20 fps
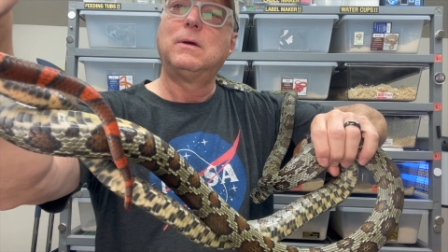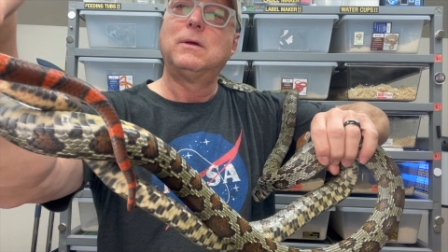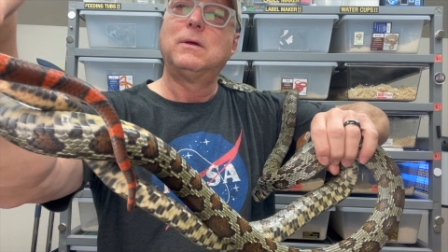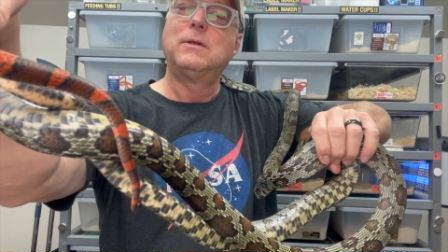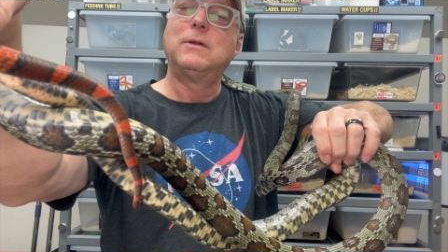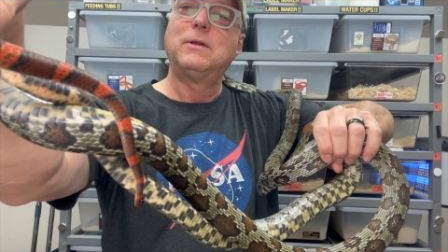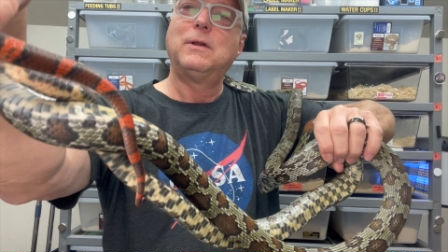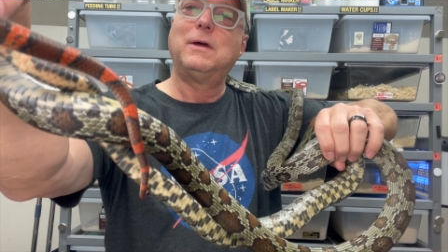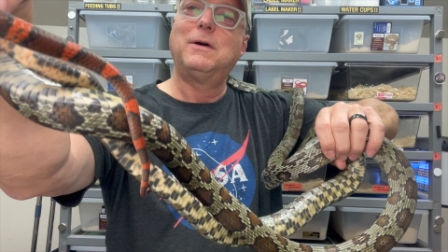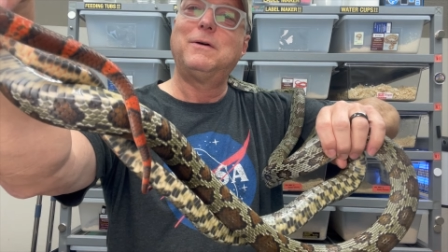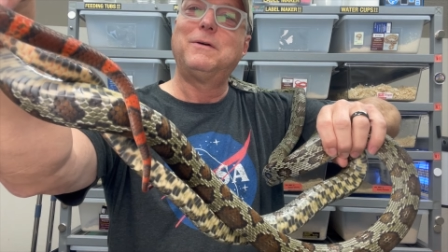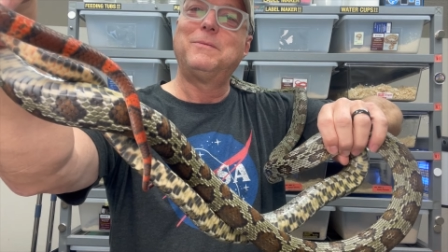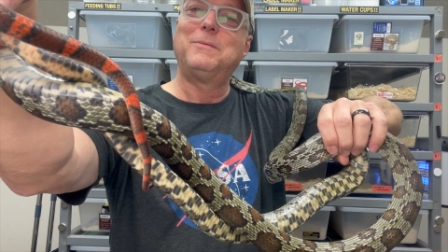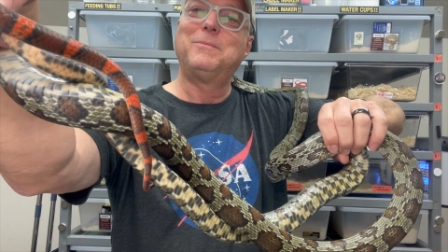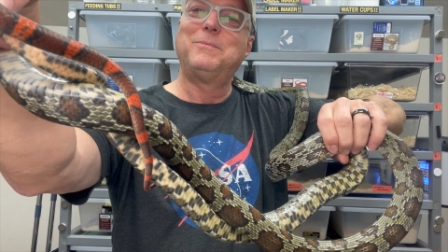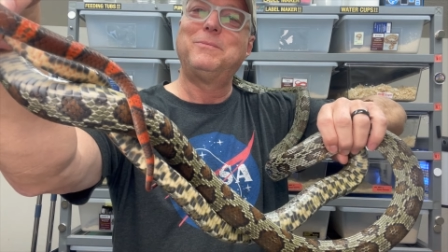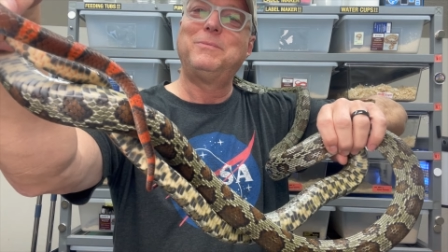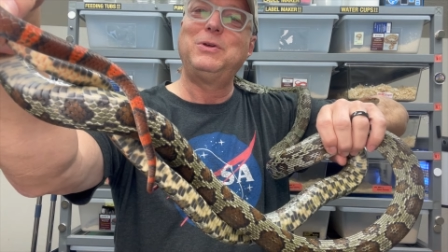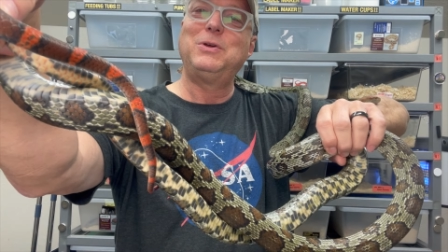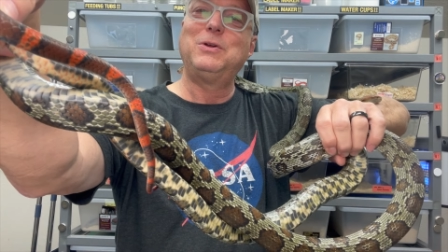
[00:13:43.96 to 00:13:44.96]
So
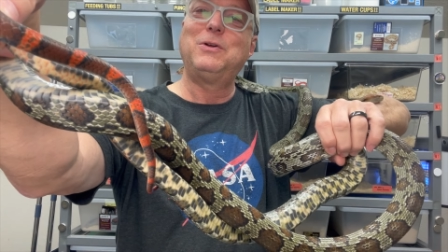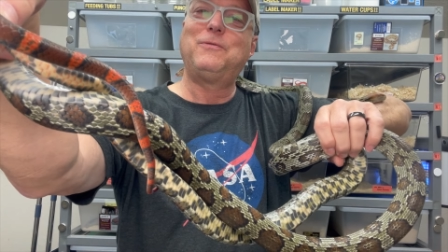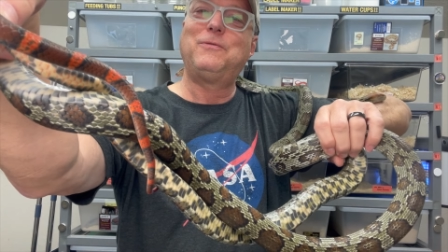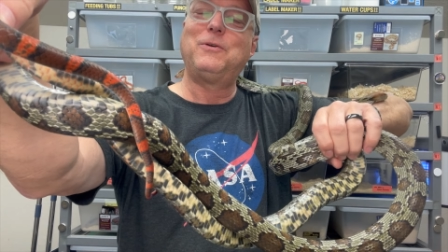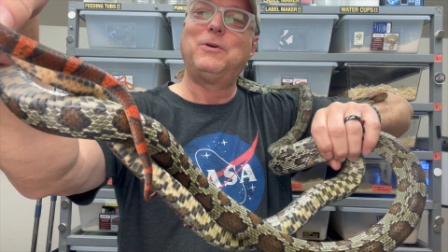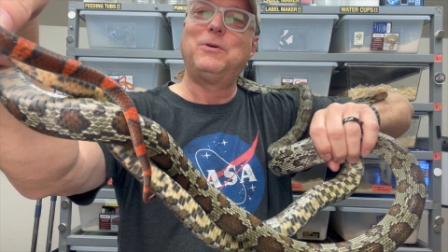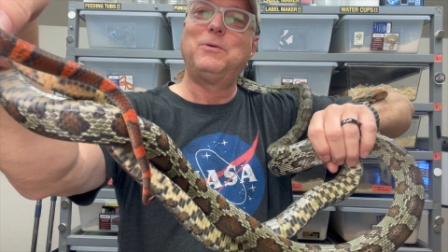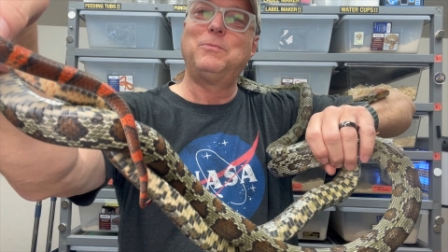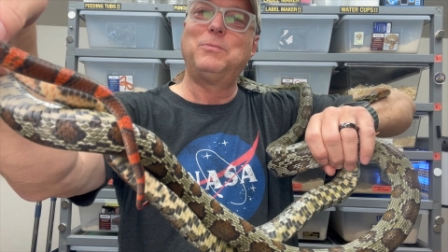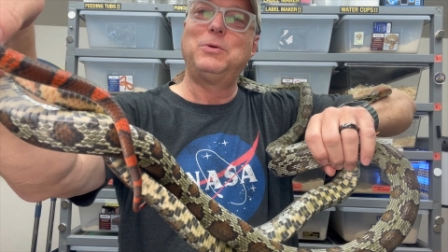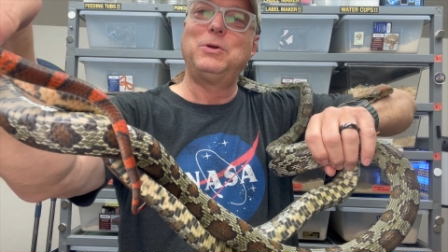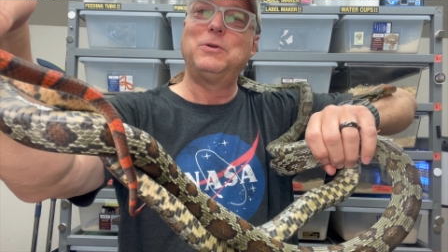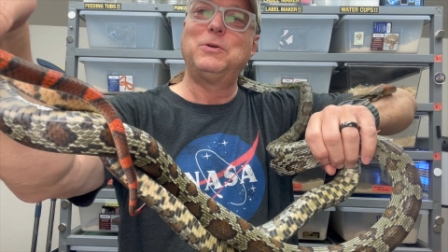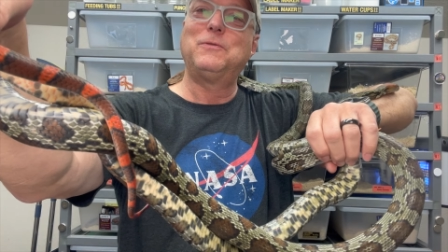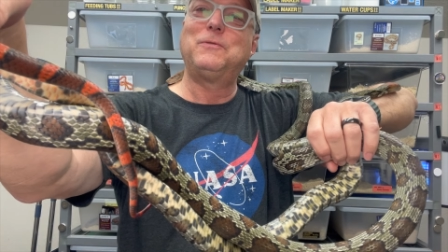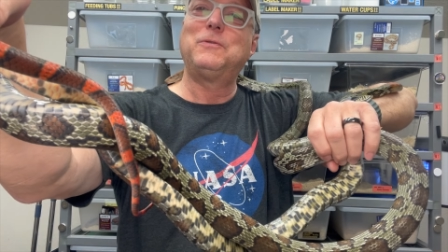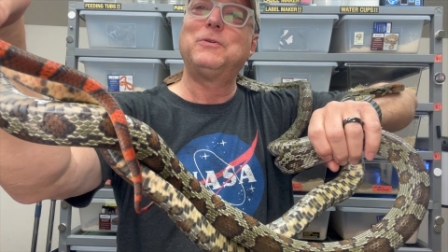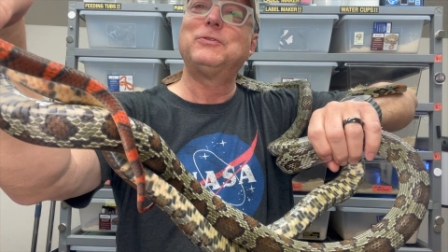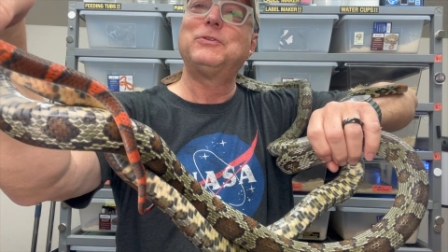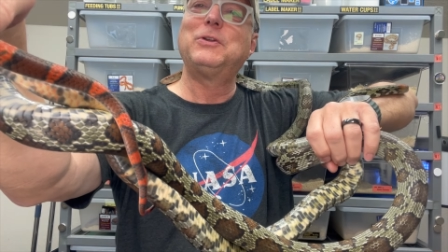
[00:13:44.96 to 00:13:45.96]
beautiful,
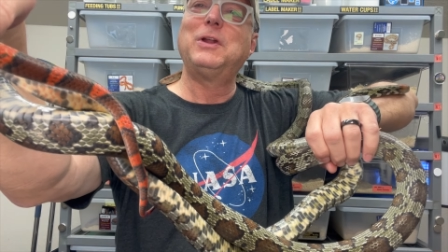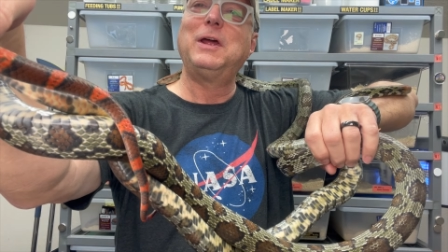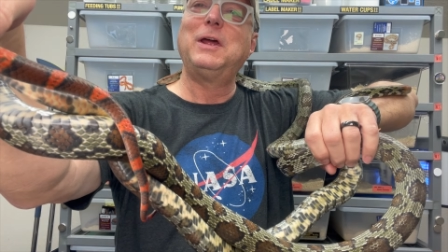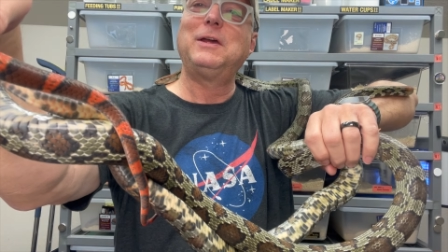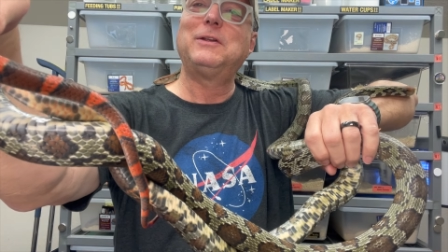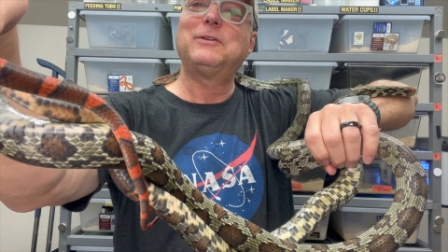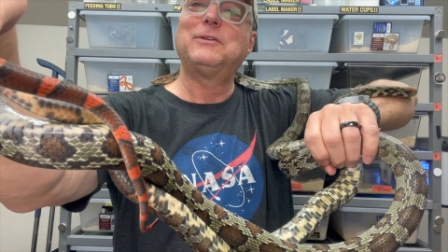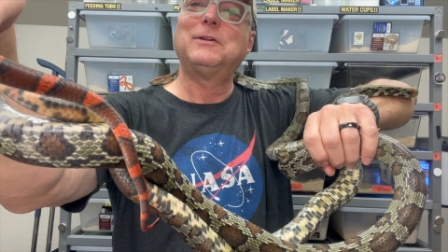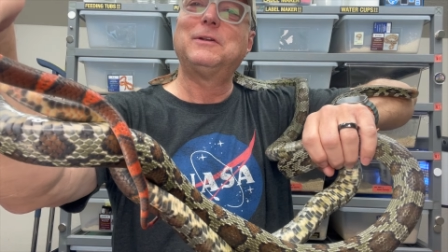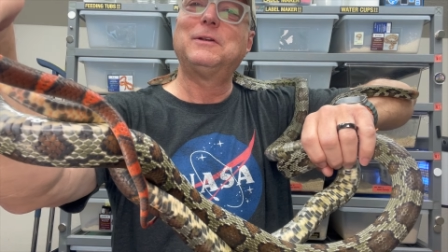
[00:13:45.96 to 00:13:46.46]
beautiful snakes.